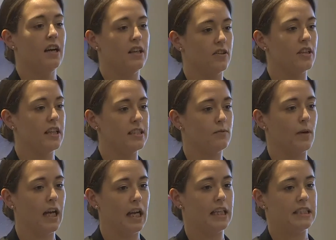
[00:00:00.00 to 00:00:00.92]
not this
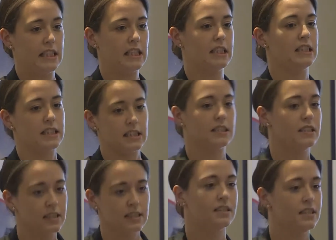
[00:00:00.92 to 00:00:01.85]
wet lettuce.
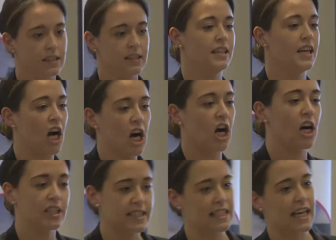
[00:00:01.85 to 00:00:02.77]
I
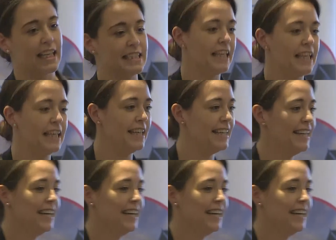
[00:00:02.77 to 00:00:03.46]
can't stand it.